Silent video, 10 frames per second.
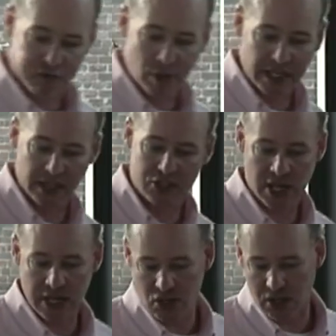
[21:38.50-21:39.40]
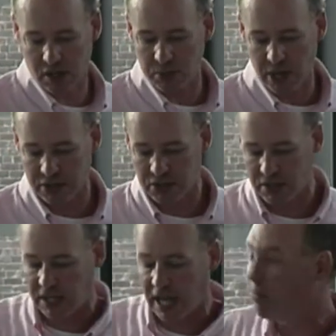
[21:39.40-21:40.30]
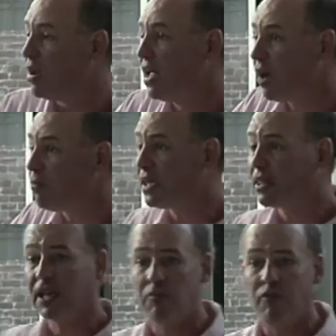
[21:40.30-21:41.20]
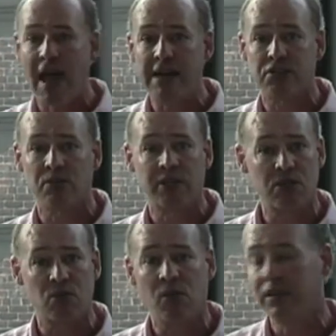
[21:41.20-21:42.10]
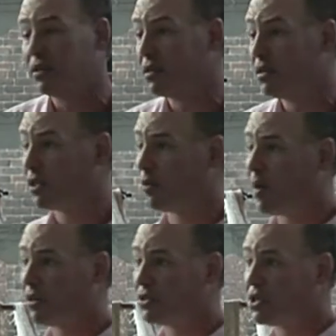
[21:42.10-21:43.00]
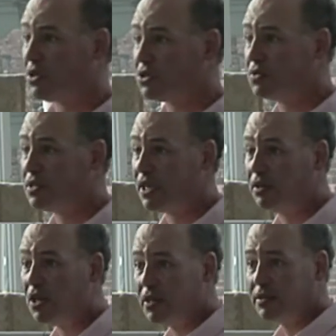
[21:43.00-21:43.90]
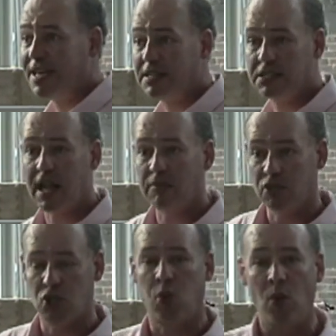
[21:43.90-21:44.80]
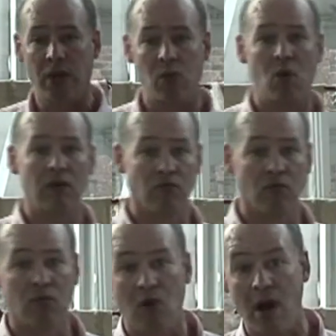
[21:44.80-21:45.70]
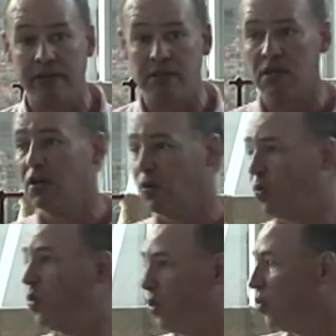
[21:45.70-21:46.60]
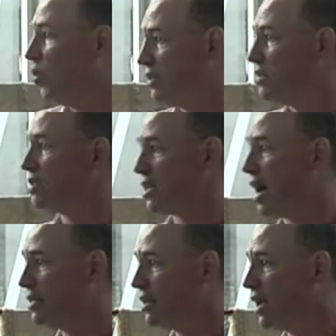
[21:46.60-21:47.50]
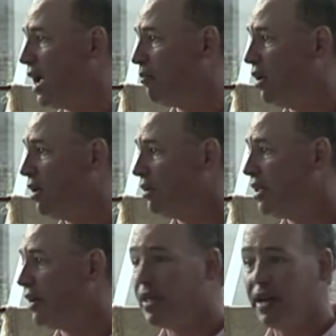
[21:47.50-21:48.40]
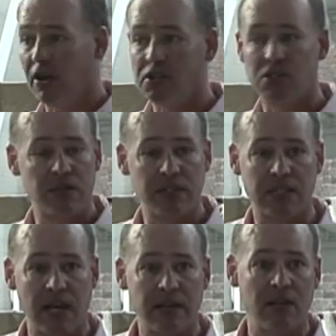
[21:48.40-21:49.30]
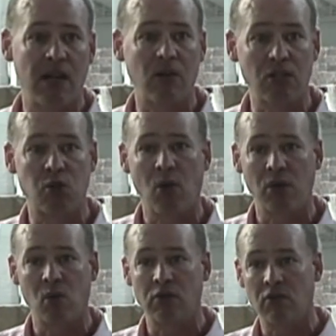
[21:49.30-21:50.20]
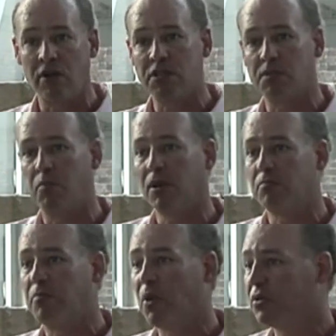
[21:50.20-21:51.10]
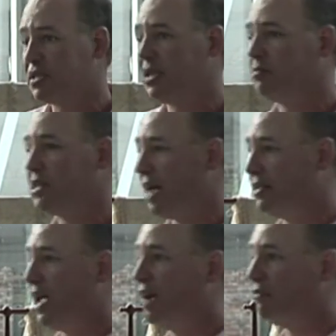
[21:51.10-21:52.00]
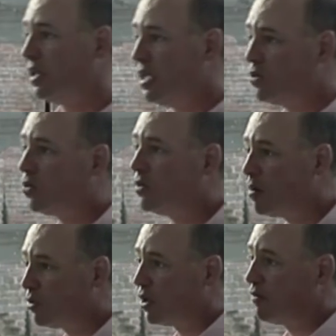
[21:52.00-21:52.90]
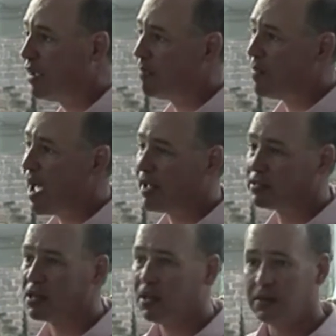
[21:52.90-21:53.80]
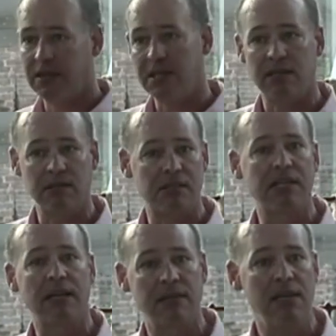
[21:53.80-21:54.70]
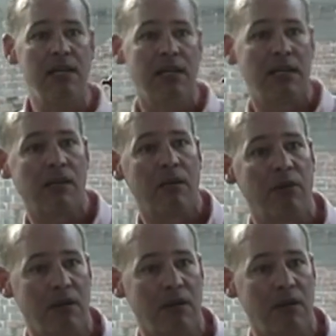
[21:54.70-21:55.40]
Really changed the complexion of the game, helped make the game faster because one thing the Knickerbockers also did, they established 21 runs would decide the game. Now, they also decided not only 21 runs, but both teams had to have an equal number of at bats. They didn't set an inning limit.